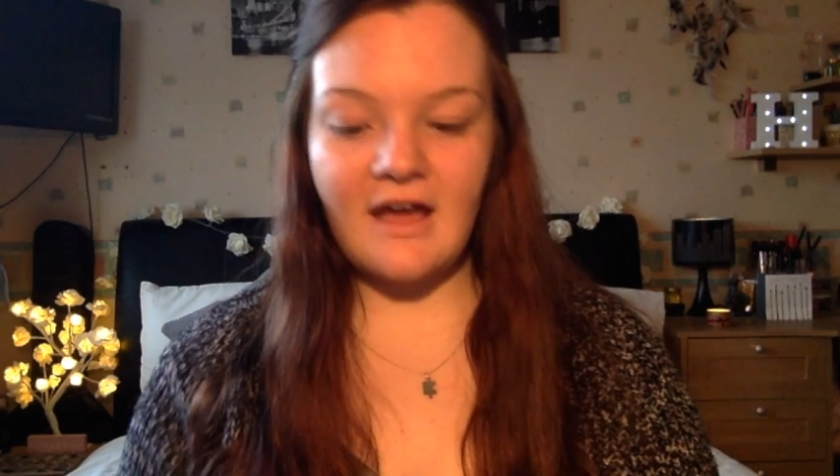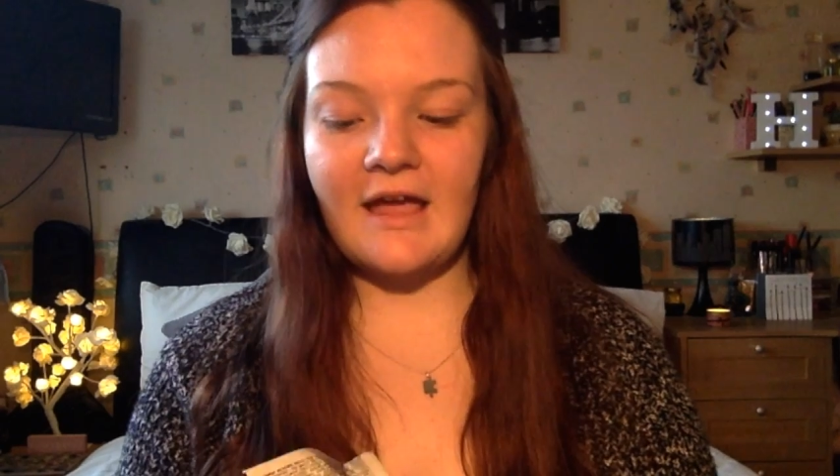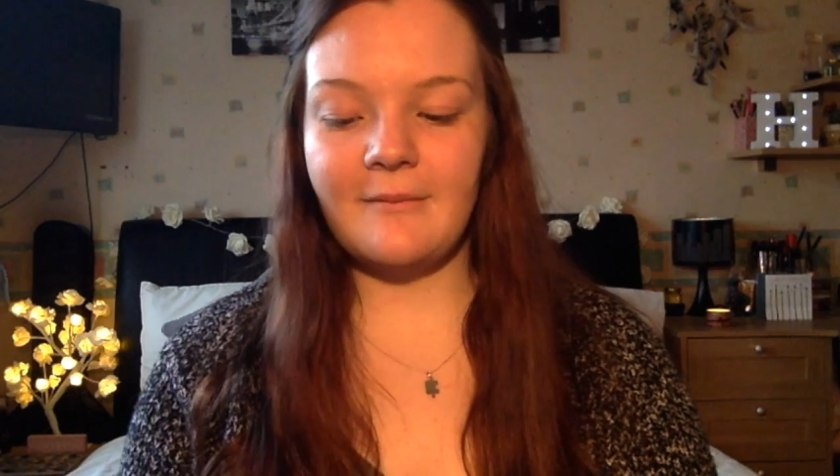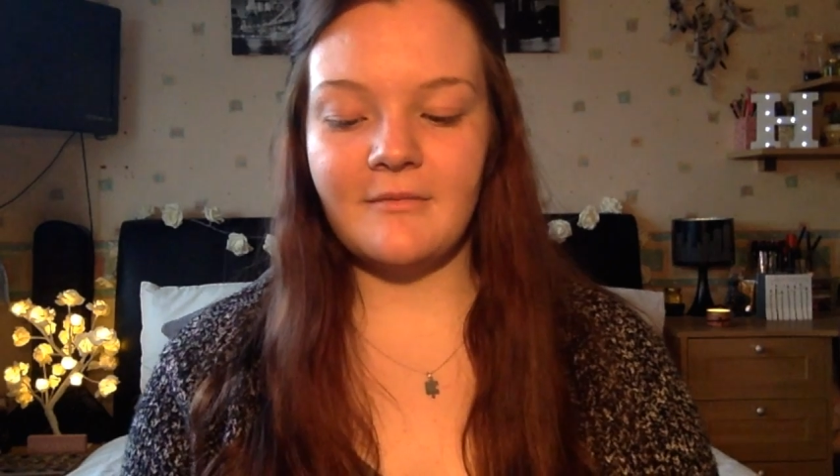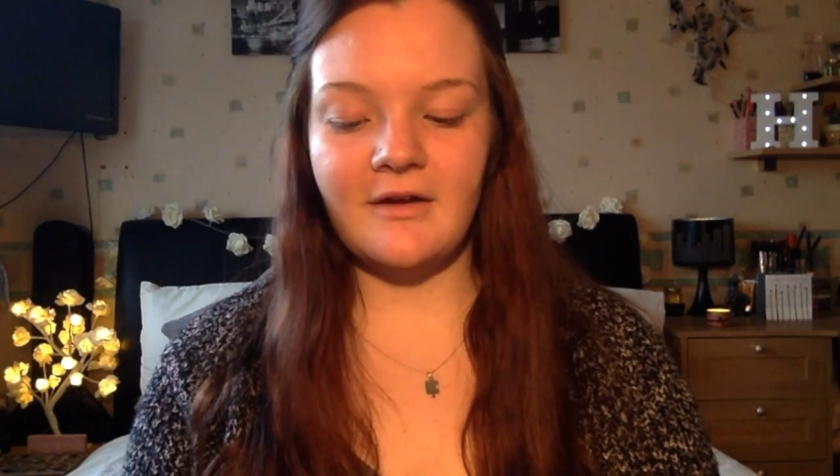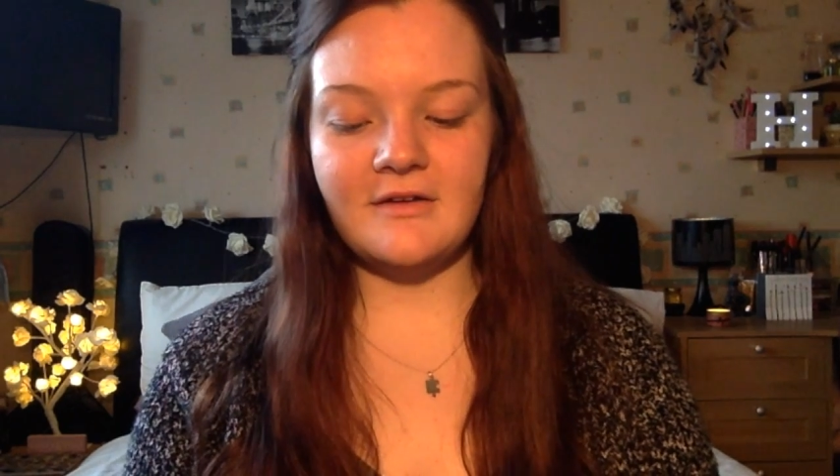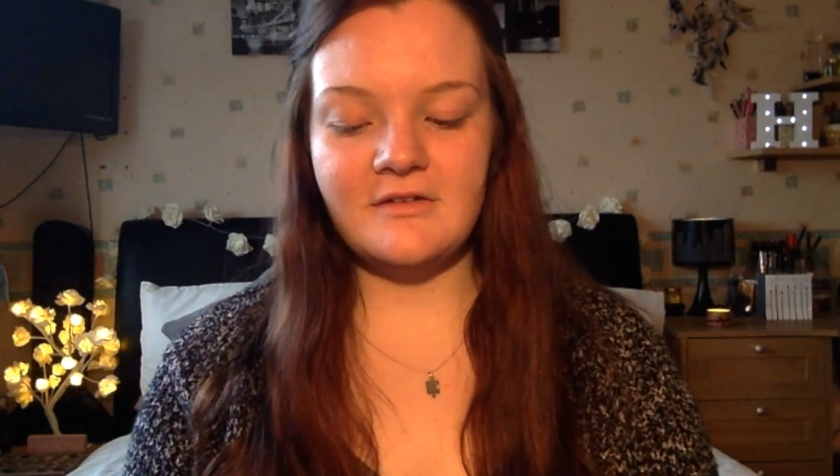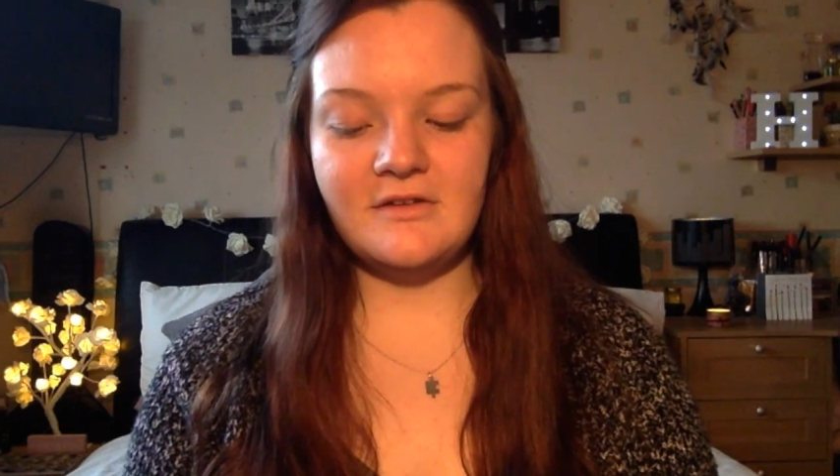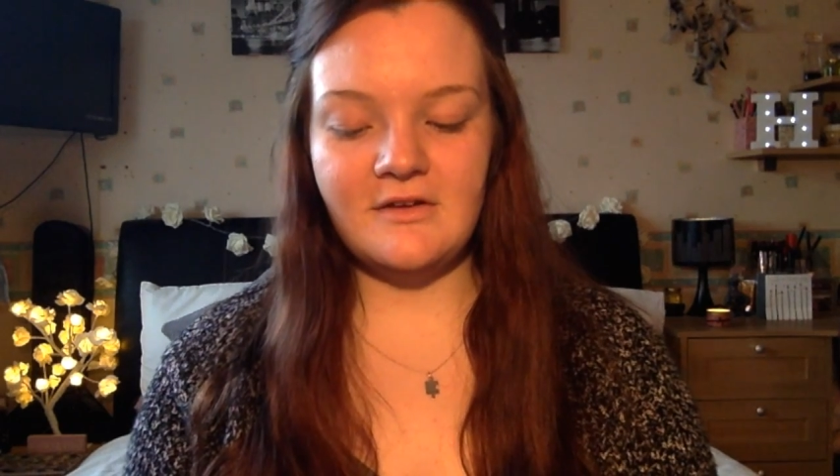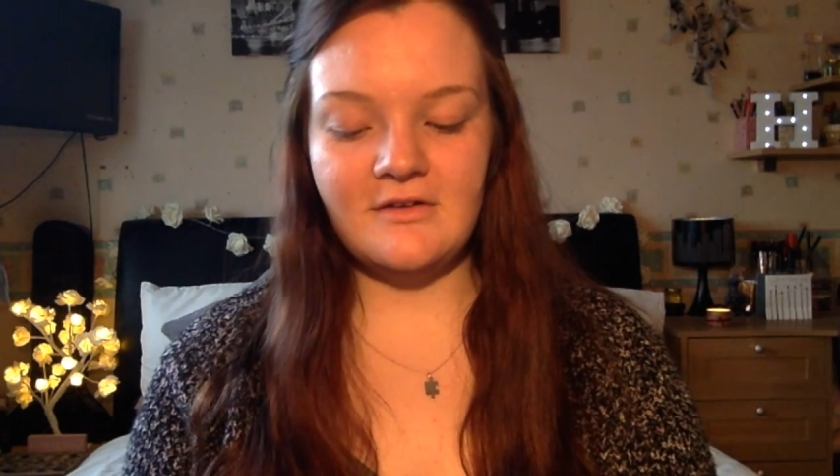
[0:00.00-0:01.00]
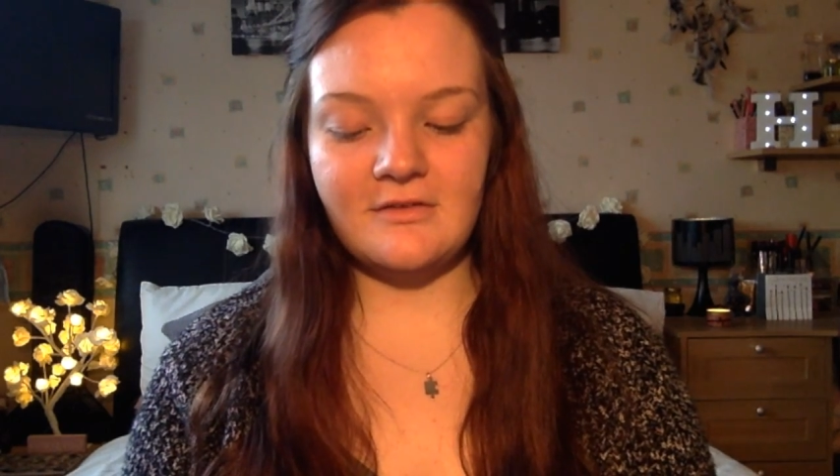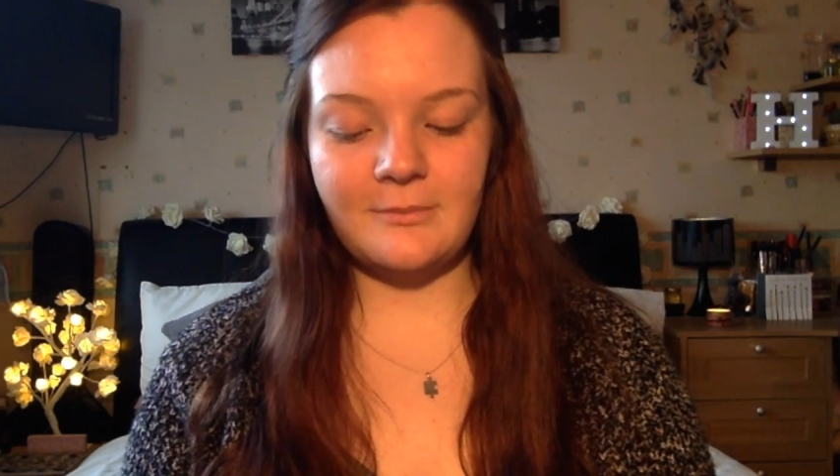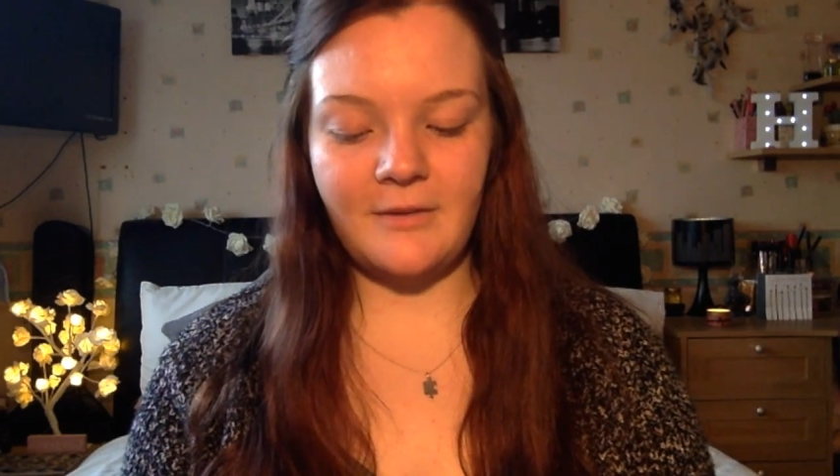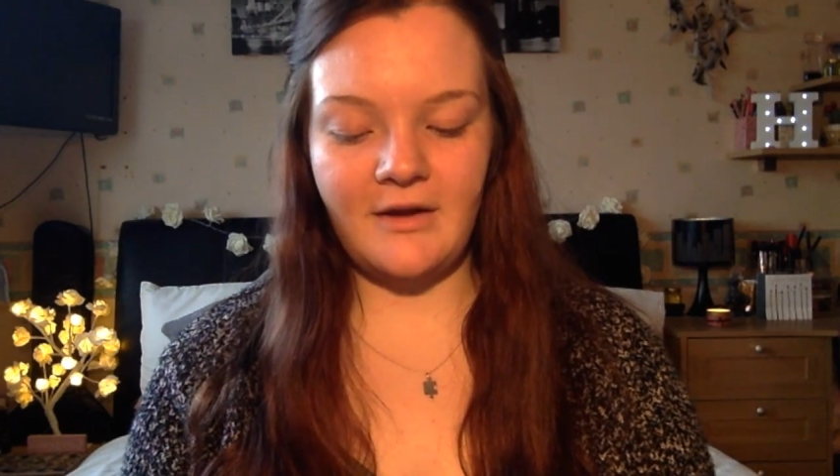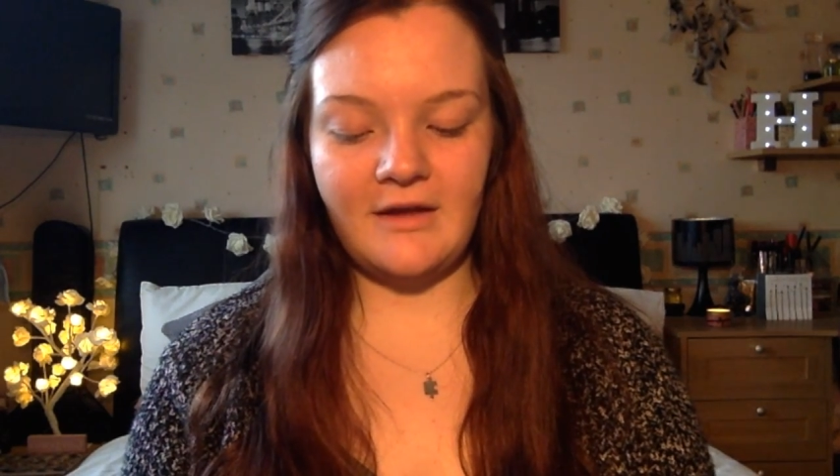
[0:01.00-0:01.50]
I am going to use
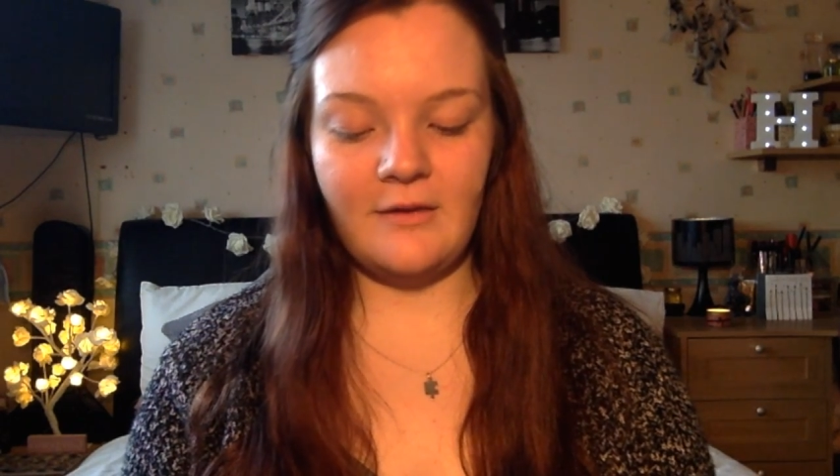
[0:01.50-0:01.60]
my